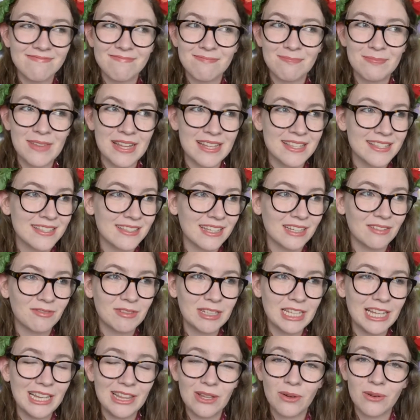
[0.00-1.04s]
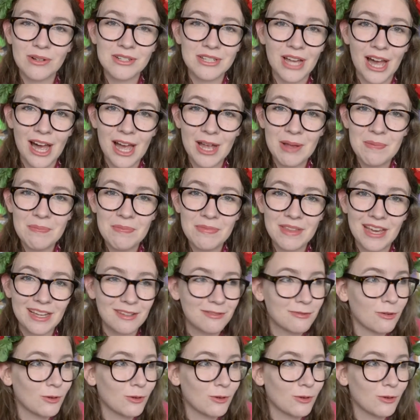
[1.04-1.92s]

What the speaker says: That's a really long time that